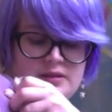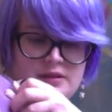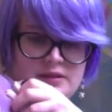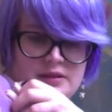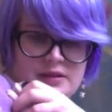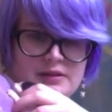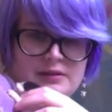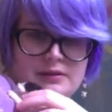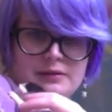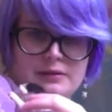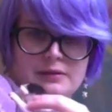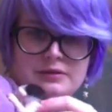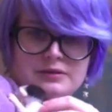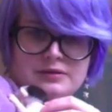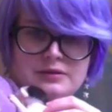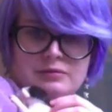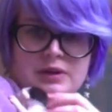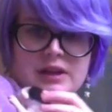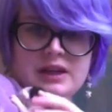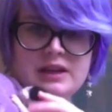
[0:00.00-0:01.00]
Oh,
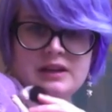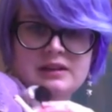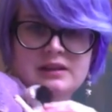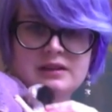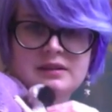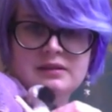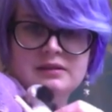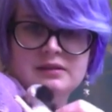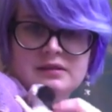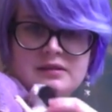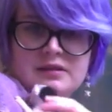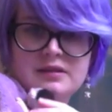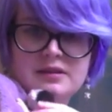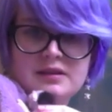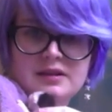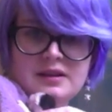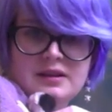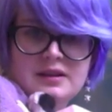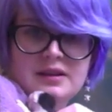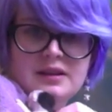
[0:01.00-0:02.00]
sweetie.
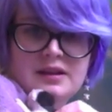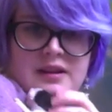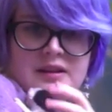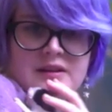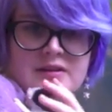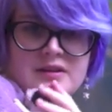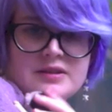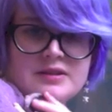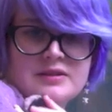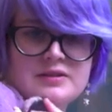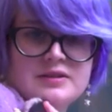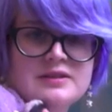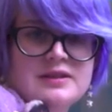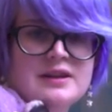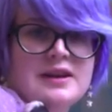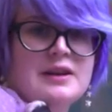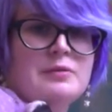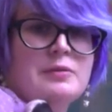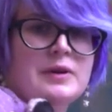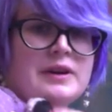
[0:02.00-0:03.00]
And you also just
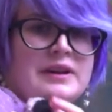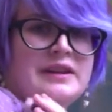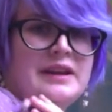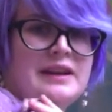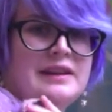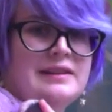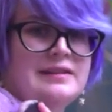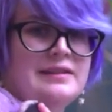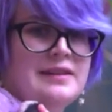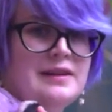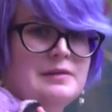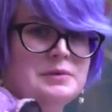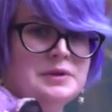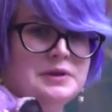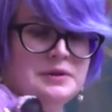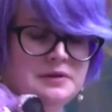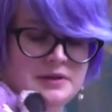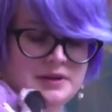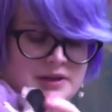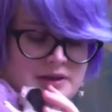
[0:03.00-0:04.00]
kind of want to take this
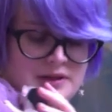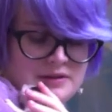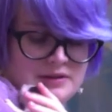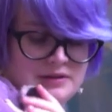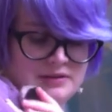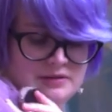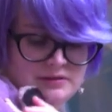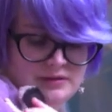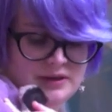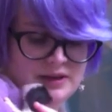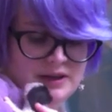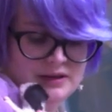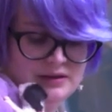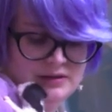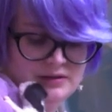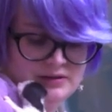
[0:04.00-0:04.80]
opportunity to like